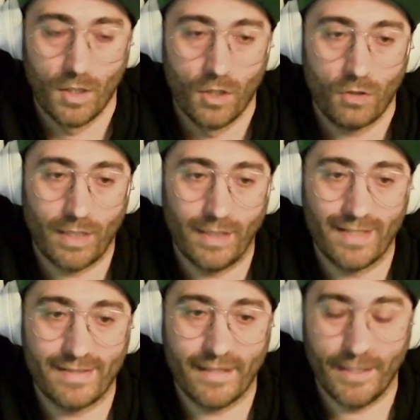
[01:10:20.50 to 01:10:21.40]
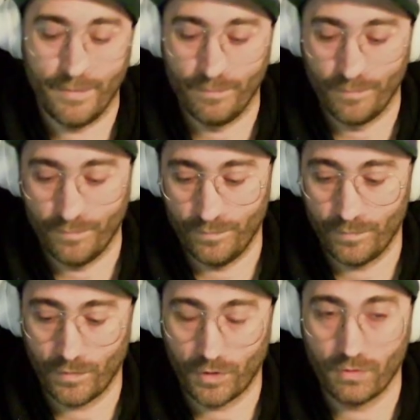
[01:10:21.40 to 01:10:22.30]
Okay, let's say
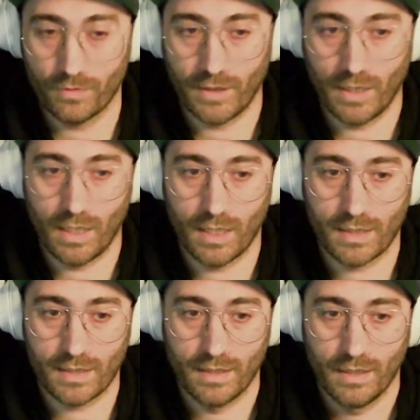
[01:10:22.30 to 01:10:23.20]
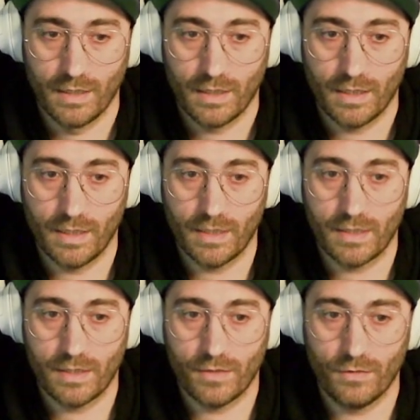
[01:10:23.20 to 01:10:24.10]
your task is
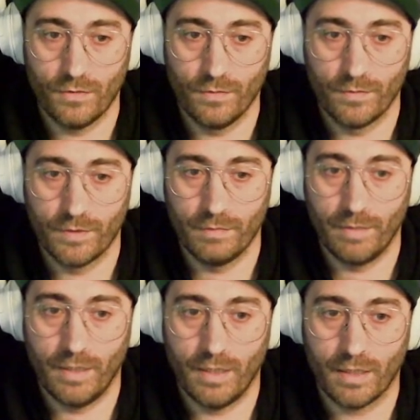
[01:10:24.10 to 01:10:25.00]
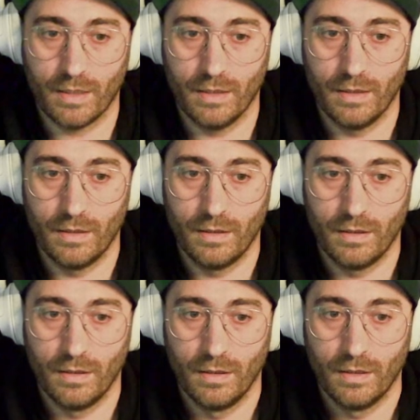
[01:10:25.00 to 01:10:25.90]
to debug
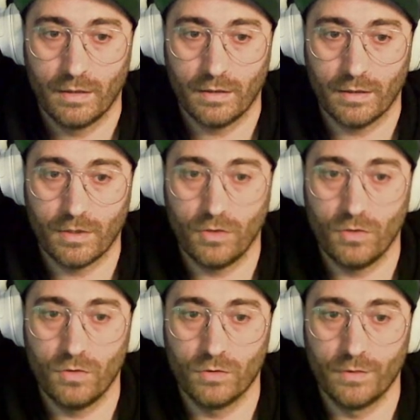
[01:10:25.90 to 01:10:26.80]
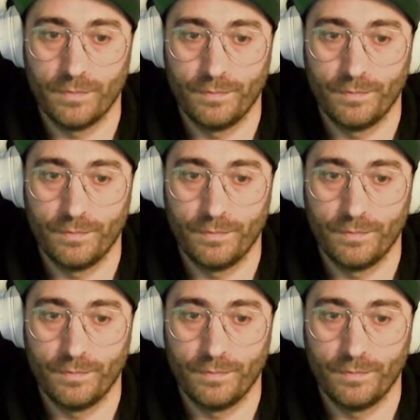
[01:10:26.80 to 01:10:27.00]
the code